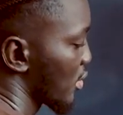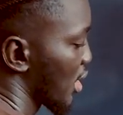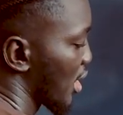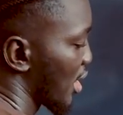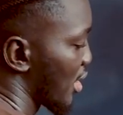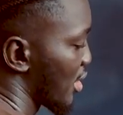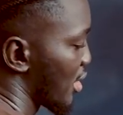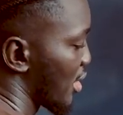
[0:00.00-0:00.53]

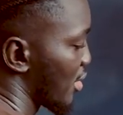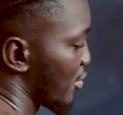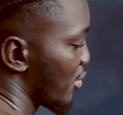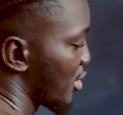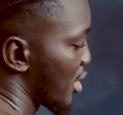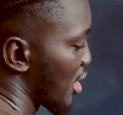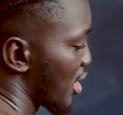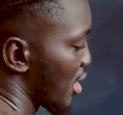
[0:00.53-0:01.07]
And then we
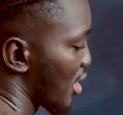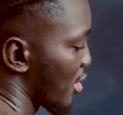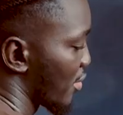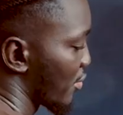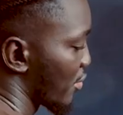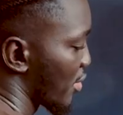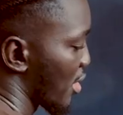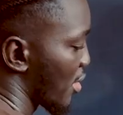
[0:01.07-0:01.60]
now
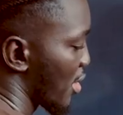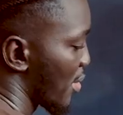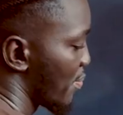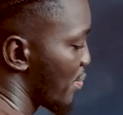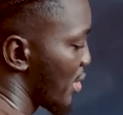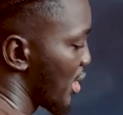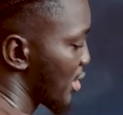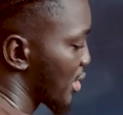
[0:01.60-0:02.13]
have our
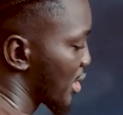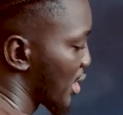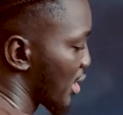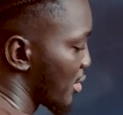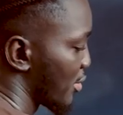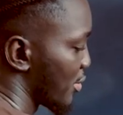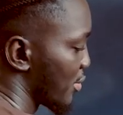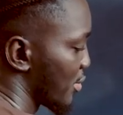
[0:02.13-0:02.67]
base
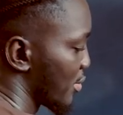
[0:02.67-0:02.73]
candle